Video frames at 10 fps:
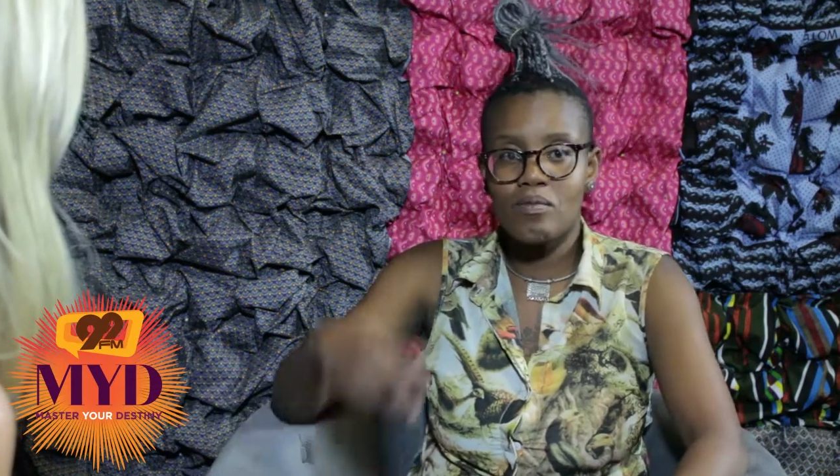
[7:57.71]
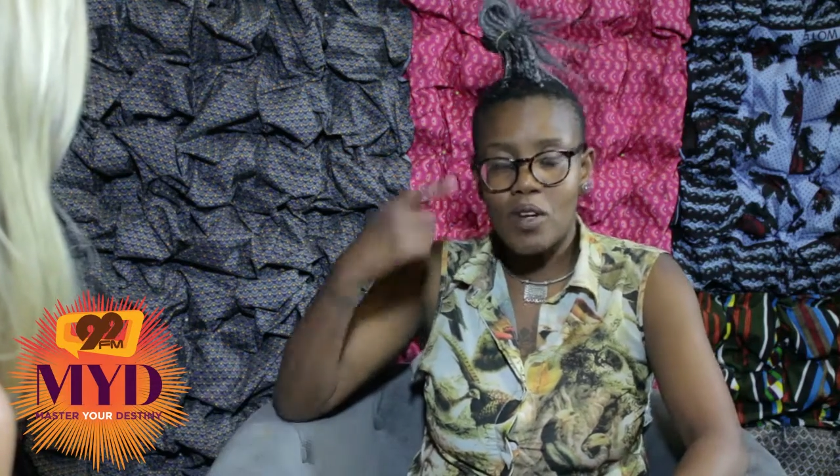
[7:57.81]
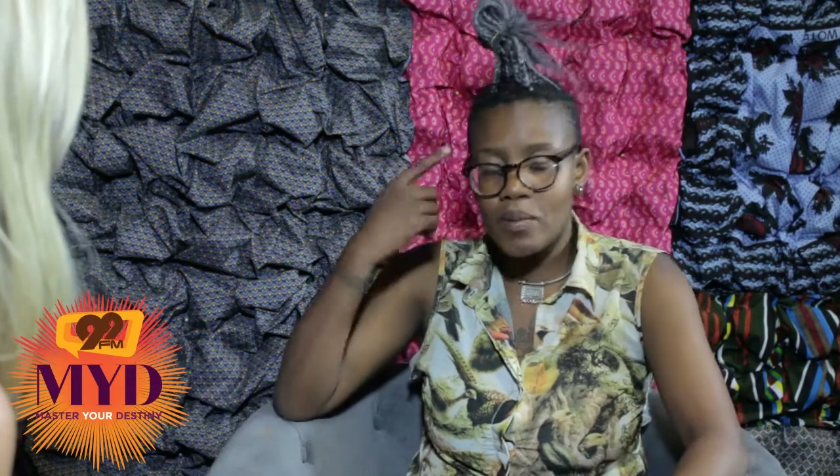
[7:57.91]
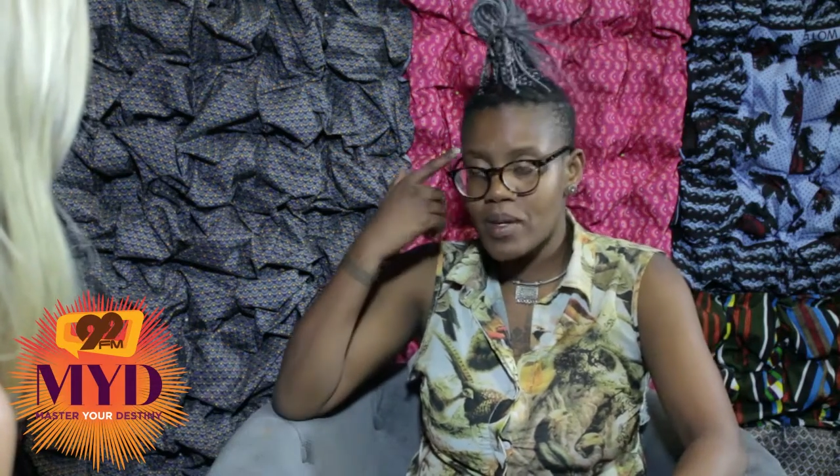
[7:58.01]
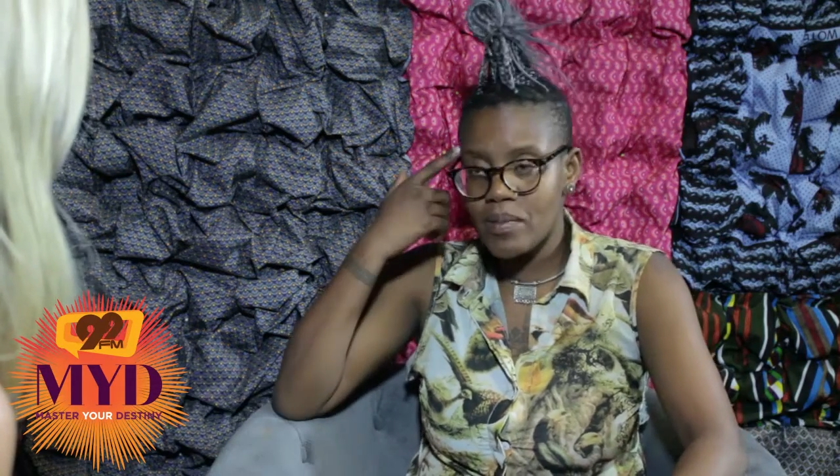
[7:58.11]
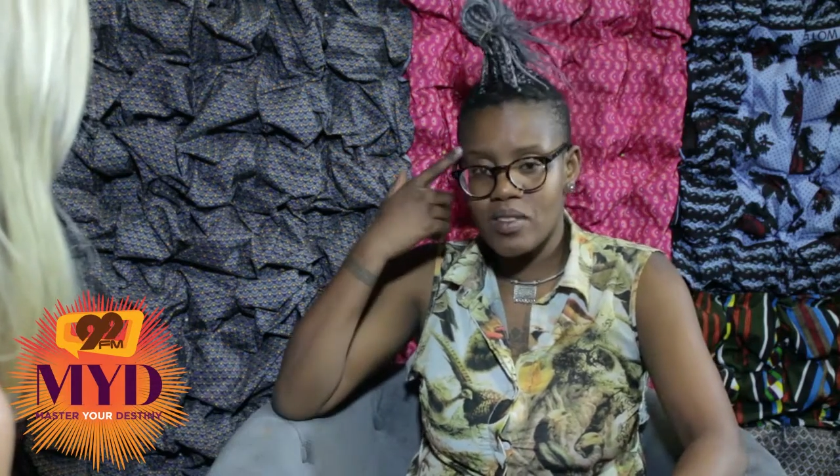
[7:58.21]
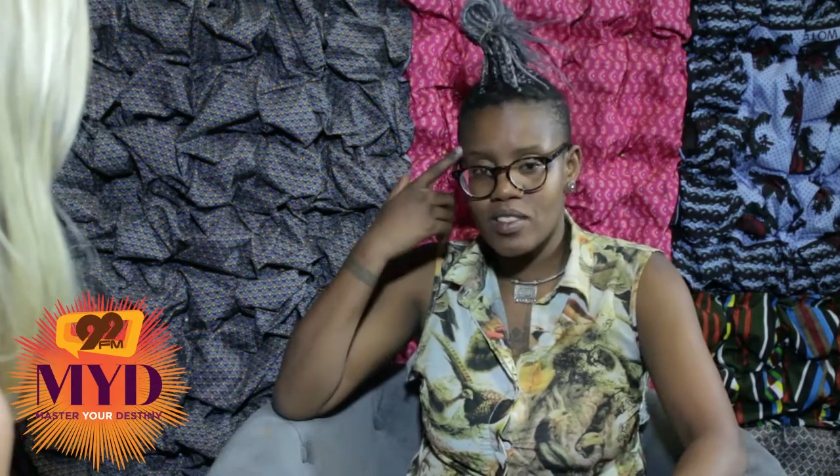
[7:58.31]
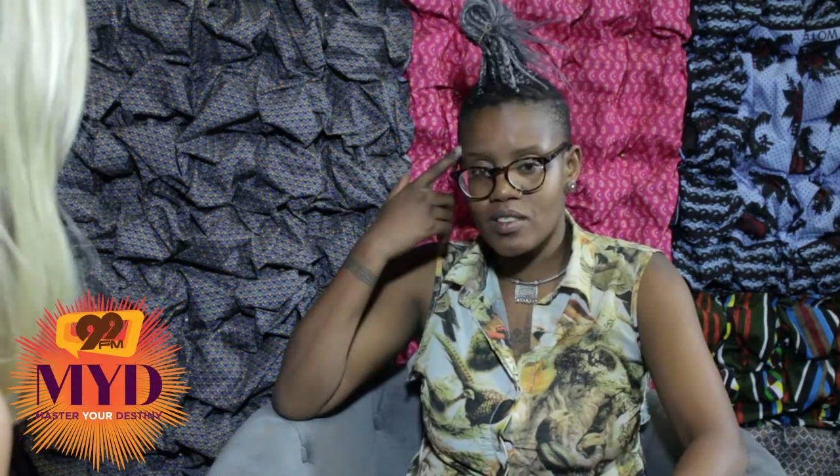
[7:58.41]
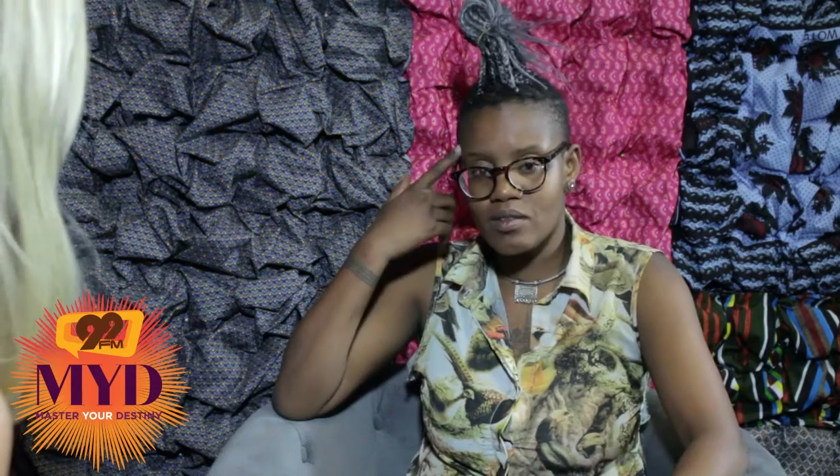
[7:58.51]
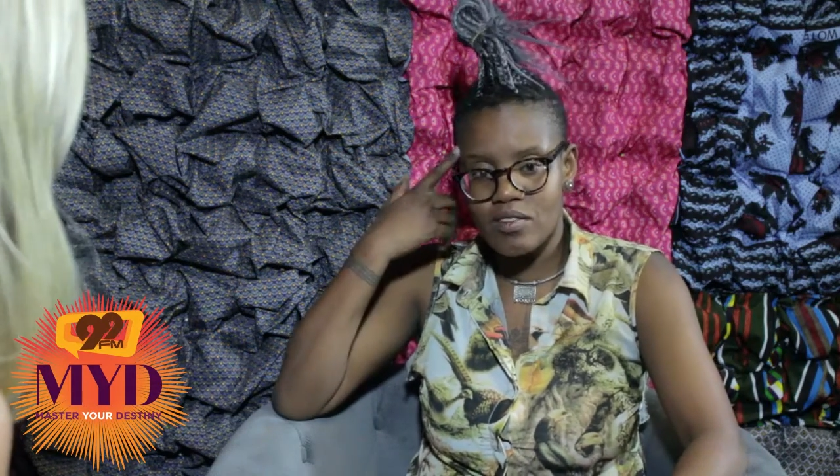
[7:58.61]
what
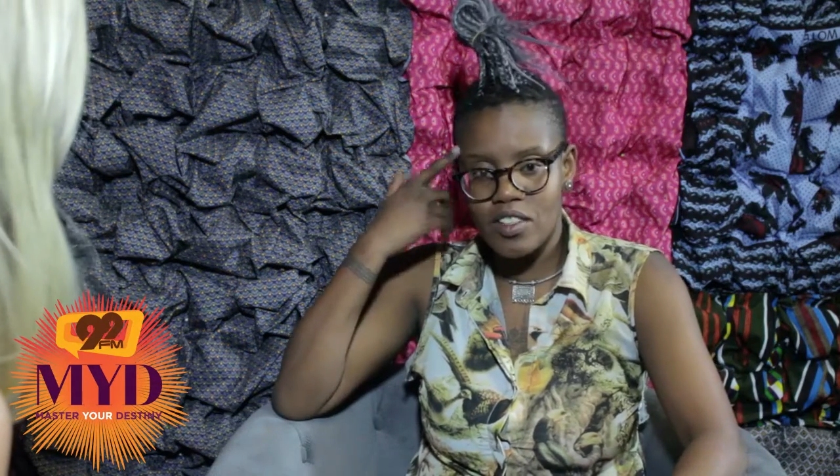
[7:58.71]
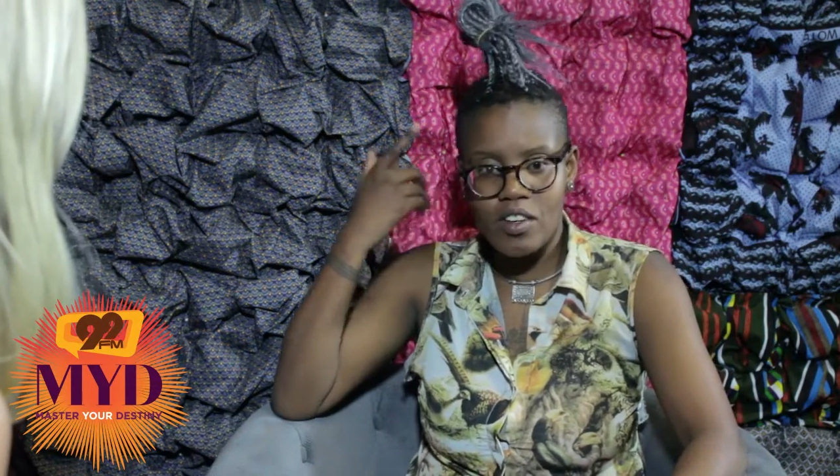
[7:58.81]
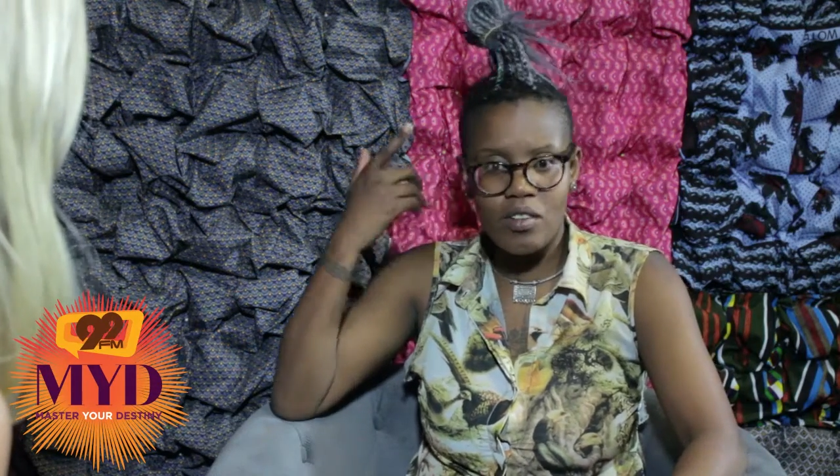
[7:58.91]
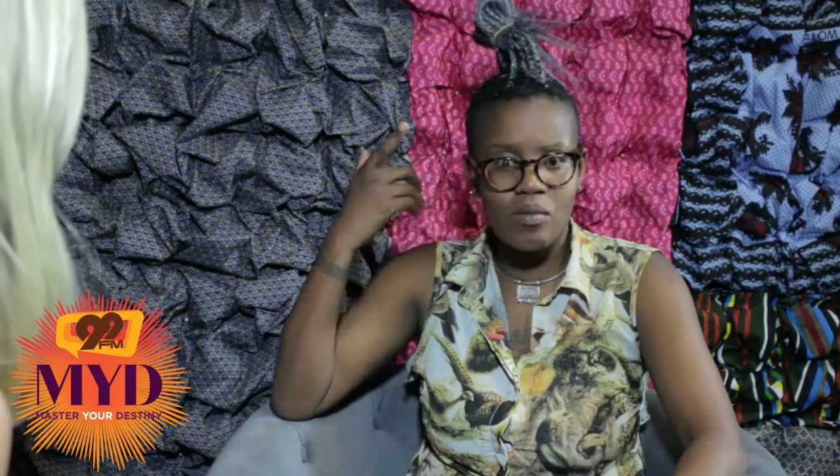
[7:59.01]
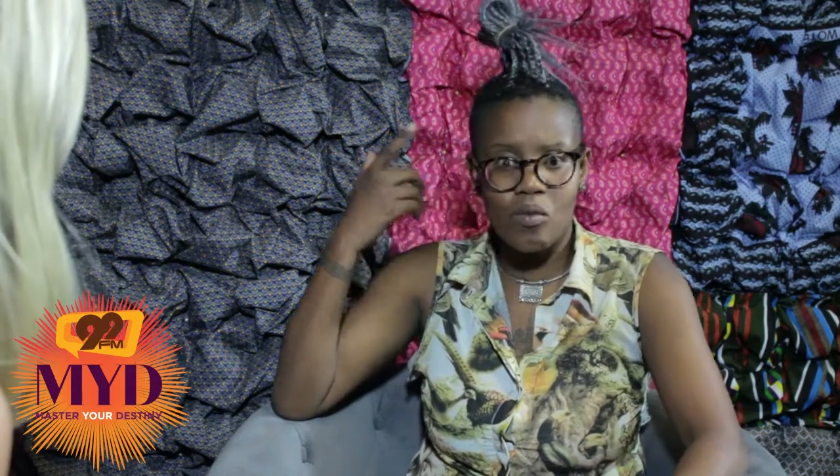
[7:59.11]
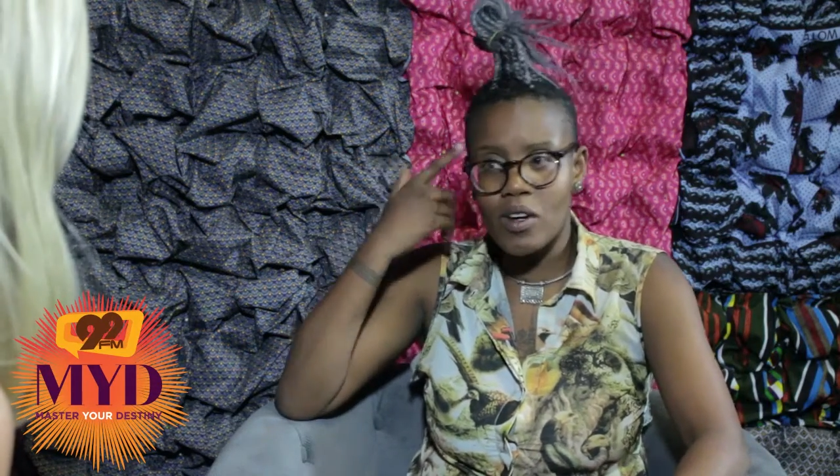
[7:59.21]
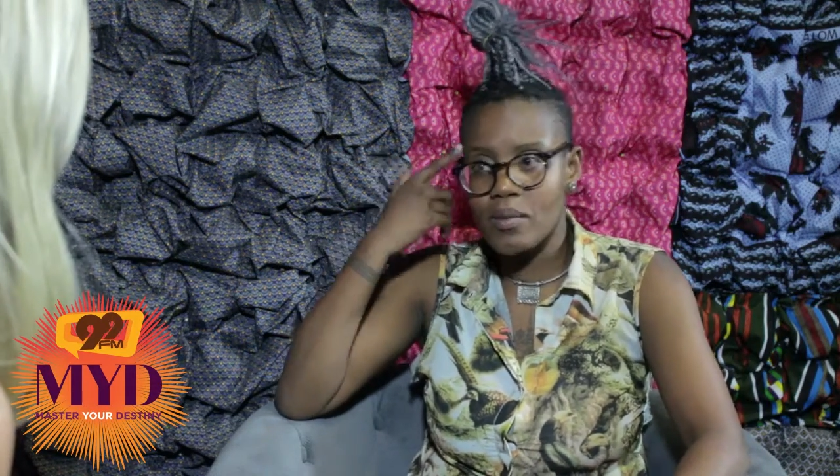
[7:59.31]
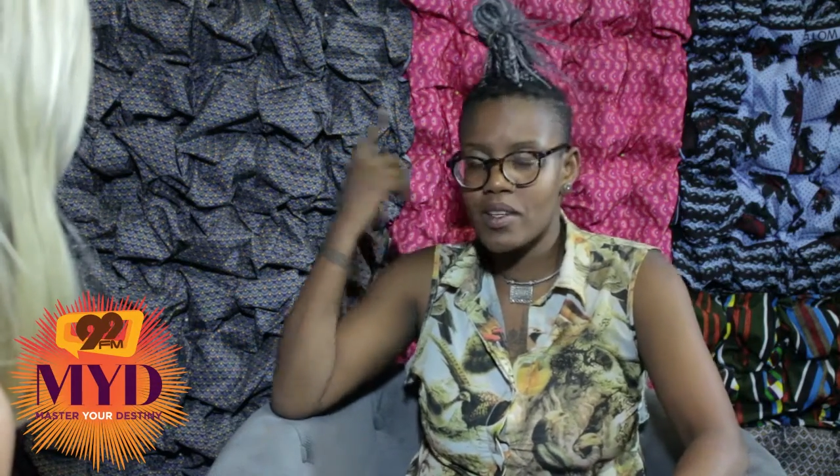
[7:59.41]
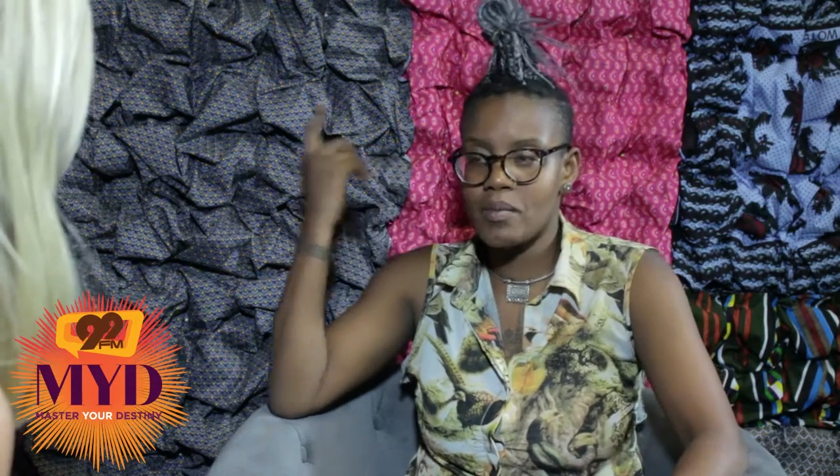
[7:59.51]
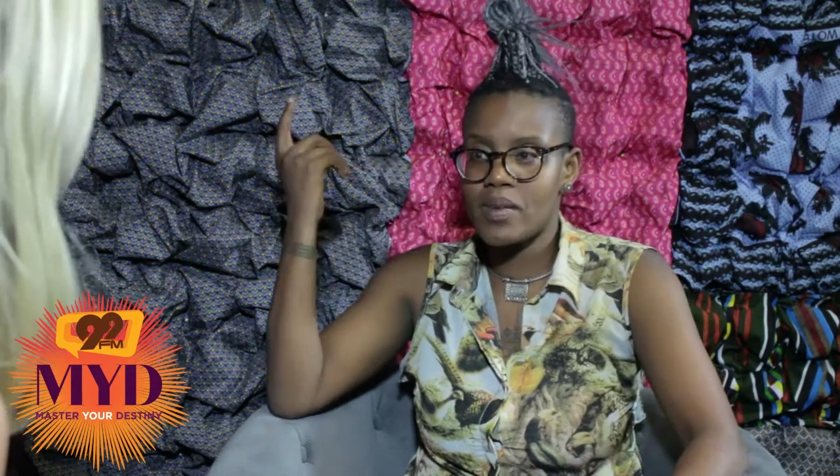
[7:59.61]
people want
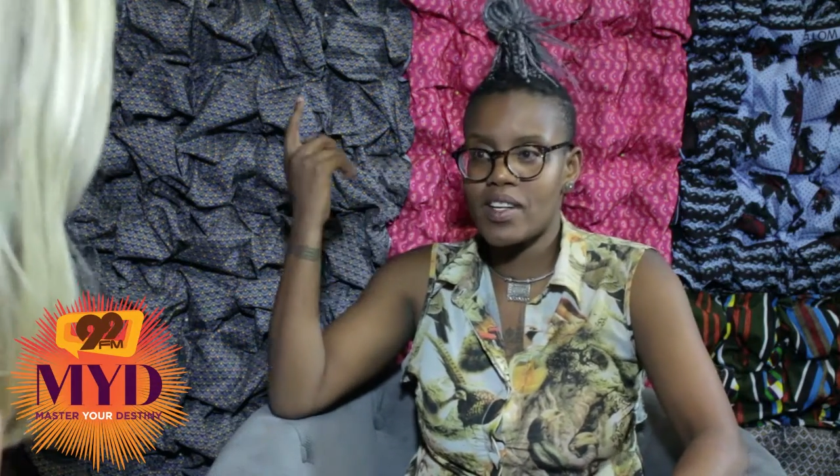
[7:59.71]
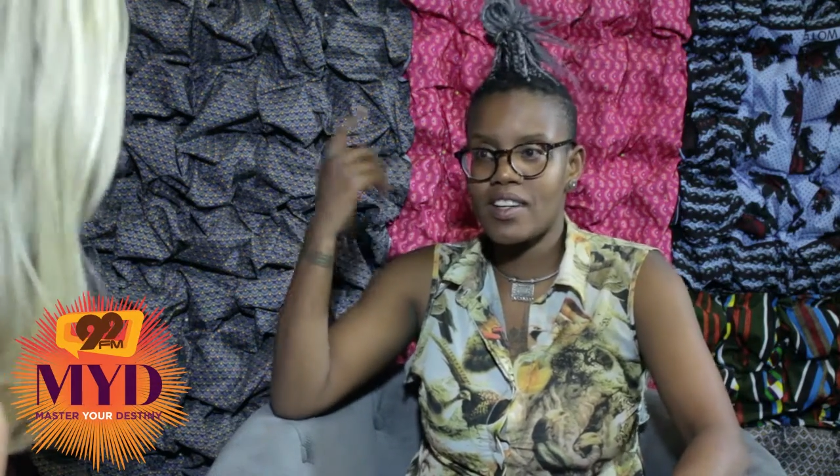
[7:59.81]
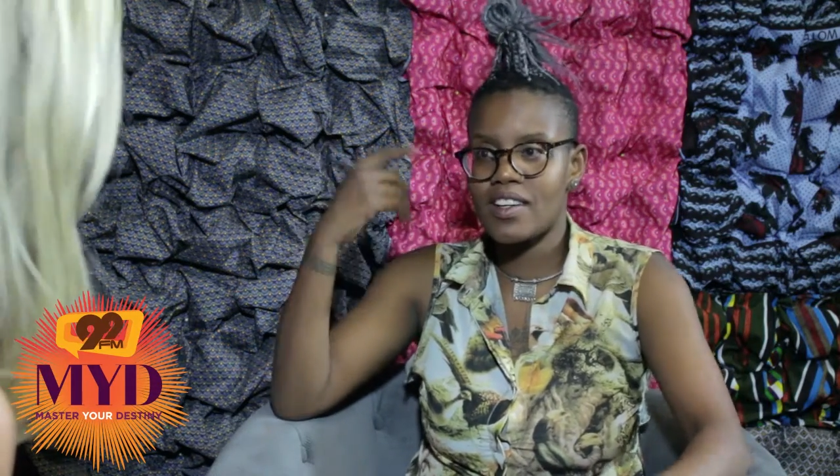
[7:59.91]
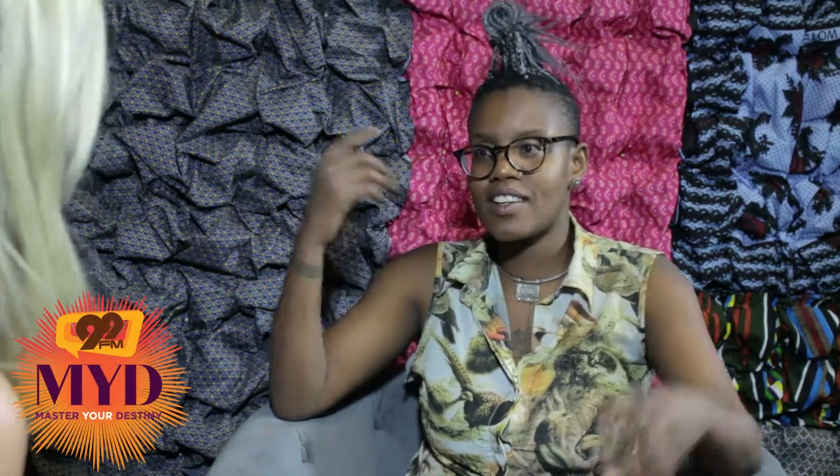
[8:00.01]
me to be.